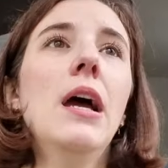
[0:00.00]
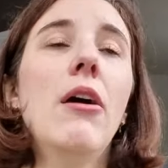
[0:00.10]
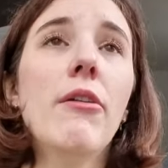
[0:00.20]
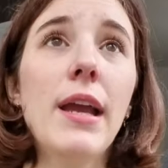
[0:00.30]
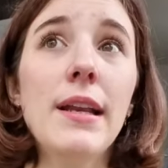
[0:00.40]

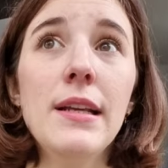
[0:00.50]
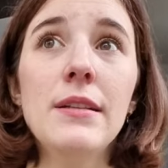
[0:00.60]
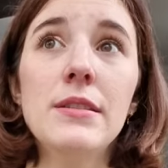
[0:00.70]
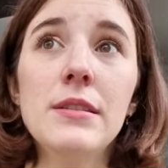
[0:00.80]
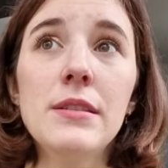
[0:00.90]
Again,
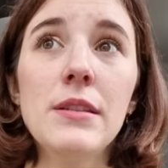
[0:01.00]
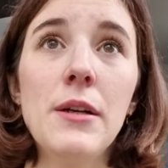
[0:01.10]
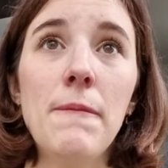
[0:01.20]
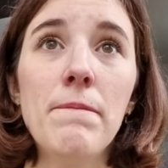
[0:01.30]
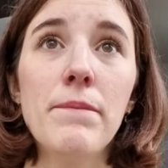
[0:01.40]

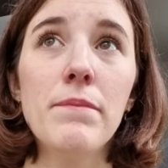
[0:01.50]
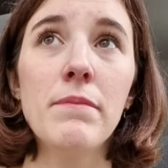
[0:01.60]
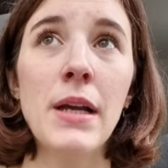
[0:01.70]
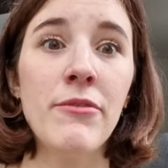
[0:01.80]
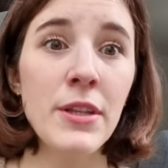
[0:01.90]
in
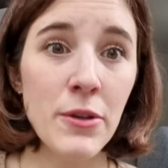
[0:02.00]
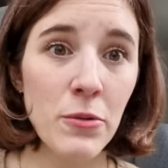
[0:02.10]
my video